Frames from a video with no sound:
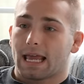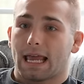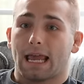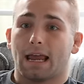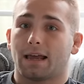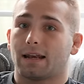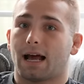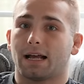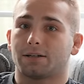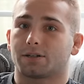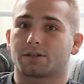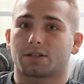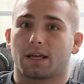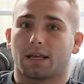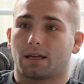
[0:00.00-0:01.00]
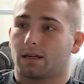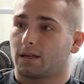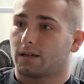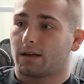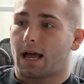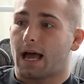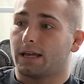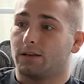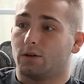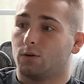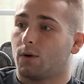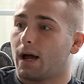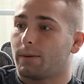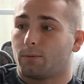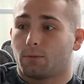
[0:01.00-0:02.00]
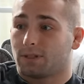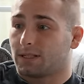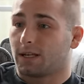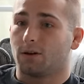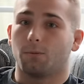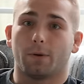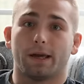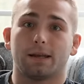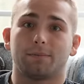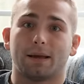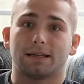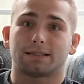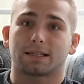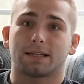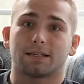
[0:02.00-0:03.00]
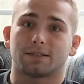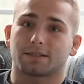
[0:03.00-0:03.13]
And I just like, I knew I was gonna win, basically.